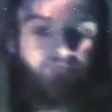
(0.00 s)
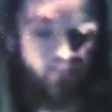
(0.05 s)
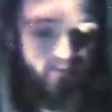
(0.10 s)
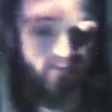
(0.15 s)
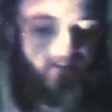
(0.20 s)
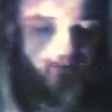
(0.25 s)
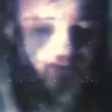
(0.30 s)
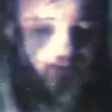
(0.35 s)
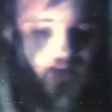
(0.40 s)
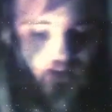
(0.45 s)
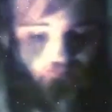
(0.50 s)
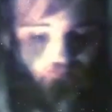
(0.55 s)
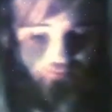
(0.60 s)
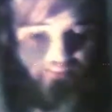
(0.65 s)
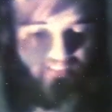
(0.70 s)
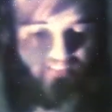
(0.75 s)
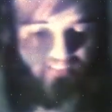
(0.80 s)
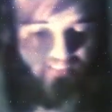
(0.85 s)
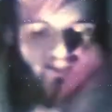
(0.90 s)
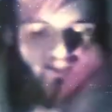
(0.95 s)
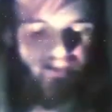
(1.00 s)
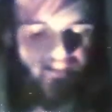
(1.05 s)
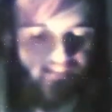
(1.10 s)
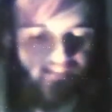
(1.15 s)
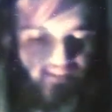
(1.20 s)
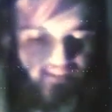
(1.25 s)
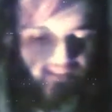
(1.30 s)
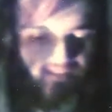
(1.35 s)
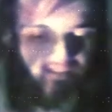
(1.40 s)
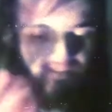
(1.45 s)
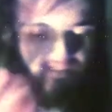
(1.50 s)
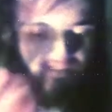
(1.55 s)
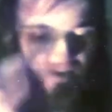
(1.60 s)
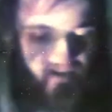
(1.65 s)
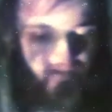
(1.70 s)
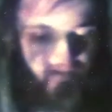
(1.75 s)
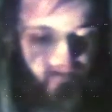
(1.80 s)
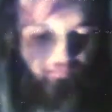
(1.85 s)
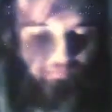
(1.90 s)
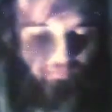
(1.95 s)
I swam to the surface,
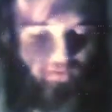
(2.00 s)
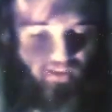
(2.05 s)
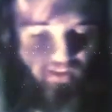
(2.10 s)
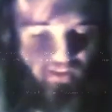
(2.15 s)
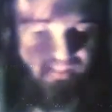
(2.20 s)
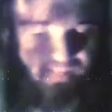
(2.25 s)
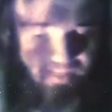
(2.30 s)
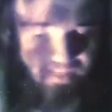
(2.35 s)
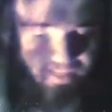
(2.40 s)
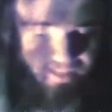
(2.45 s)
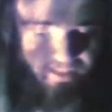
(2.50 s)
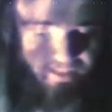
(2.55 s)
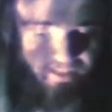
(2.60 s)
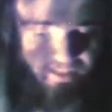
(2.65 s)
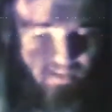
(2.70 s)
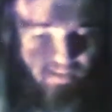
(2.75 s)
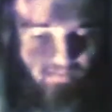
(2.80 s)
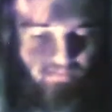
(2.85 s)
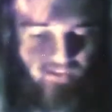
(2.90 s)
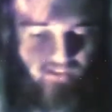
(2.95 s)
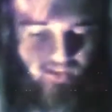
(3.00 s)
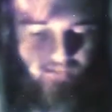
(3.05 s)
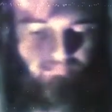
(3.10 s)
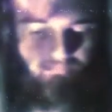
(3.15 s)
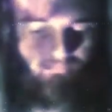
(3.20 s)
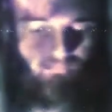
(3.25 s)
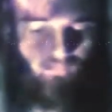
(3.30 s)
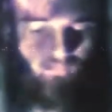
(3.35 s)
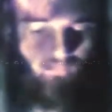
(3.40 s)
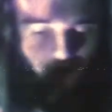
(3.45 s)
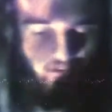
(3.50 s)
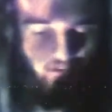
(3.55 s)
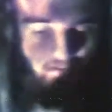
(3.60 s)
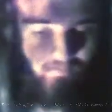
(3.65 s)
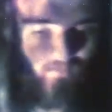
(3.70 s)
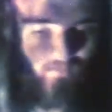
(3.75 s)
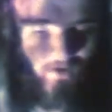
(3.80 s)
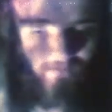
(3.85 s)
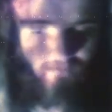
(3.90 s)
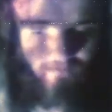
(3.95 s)
chasing this light, pulling it as I
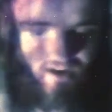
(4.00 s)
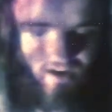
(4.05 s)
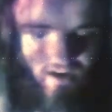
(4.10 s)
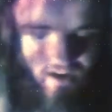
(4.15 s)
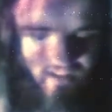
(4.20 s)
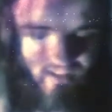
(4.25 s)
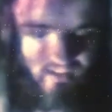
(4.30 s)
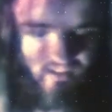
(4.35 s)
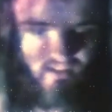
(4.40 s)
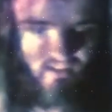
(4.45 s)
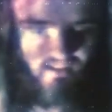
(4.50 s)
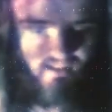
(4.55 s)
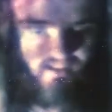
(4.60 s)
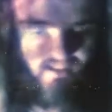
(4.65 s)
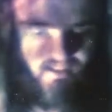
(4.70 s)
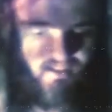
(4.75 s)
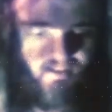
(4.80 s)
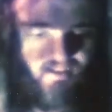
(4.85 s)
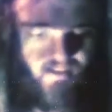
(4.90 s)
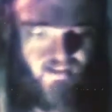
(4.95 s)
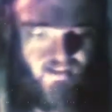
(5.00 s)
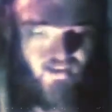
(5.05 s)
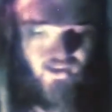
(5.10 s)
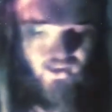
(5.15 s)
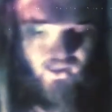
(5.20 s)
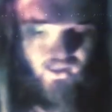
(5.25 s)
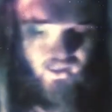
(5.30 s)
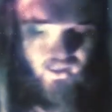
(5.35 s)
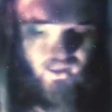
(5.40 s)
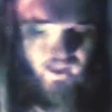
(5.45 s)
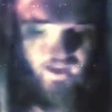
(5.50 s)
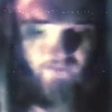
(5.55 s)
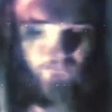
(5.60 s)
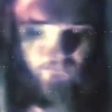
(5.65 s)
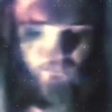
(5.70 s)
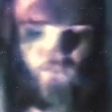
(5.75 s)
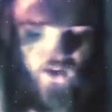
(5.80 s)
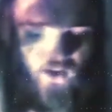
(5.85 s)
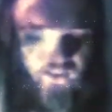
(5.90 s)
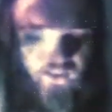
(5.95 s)
became more and more bright.
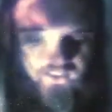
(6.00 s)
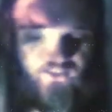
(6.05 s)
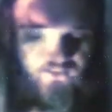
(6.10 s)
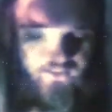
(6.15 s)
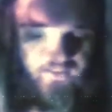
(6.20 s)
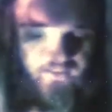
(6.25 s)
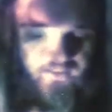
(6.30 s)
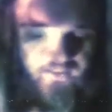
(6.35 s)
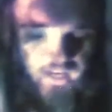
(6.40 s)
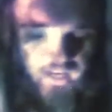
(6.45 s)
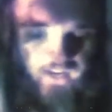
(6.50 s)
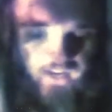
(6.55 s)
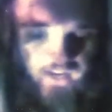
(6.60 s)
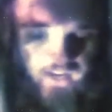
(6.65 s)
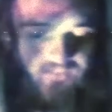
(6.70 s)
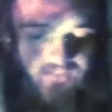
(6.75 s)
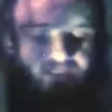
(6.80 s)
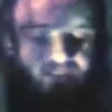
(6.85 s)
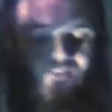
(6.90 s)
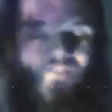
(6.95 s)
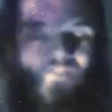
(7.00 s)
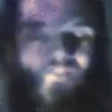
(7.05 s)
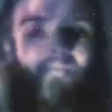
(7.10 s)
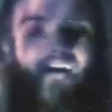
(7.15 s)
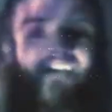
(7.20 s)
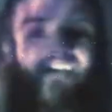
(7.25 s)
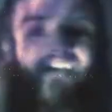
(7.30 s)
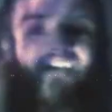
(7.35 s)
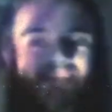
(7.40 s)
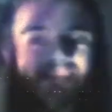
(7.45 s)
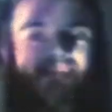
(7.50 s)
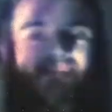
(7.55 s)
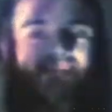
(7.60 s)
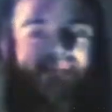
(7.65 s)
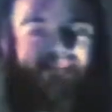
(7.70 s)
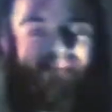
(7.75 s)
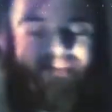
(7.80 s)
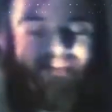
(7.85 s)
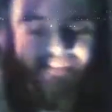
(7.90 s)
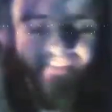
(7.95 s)
I pushed through the surface with an
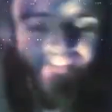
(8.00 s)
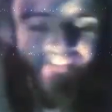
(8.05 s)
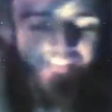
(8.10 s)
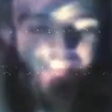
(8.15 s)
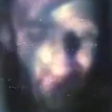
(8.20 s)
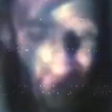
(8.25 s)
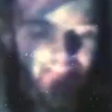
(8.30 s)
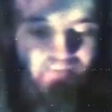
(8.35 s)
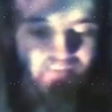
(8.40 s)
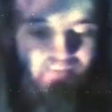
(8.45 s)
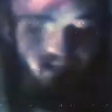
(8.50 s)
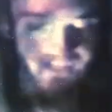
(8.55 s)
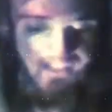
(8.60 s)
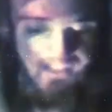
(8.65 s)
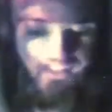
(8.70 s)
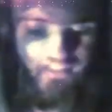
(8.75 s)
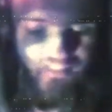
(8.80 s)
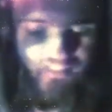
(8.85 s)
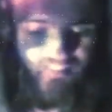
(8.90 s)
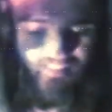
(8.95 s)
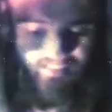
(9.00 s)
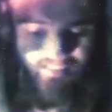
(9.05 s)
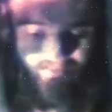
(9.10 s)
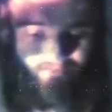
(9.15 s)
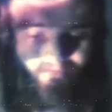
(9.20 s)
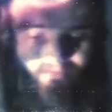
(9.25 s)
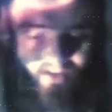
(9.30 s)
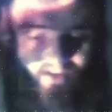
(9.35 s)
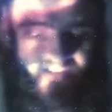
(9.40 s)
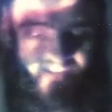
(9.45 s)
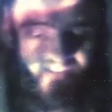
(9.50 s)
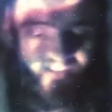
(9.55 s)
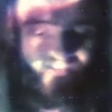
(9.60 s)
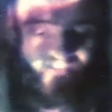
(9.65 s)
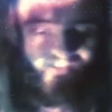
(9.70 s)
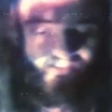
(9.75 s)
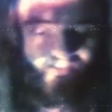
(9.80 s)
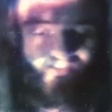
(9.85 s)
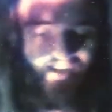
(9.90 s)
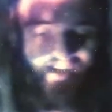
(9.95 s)
almighty ease, like a geyser
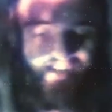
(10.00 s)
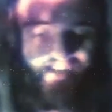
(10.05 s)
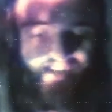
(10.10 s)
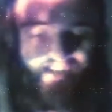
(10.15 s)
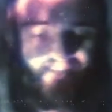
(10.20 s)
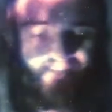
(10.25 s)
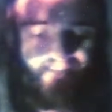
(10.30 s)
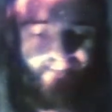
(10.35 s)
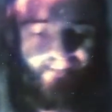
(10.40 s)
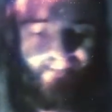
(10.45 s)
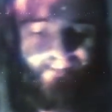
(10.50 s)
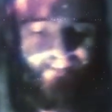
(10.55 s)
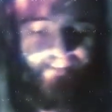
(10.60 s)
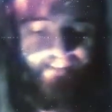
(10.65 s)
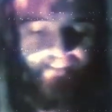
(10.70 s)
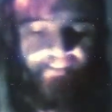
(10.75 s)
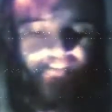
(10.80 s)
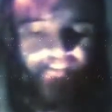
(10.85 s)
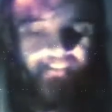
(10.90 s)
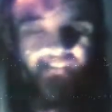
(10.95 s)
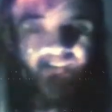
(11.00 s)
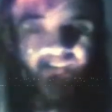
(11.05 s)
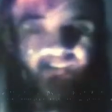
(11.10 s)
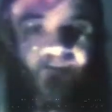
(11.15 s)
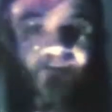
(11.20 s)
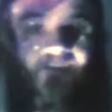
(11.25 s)
breaking through the ice.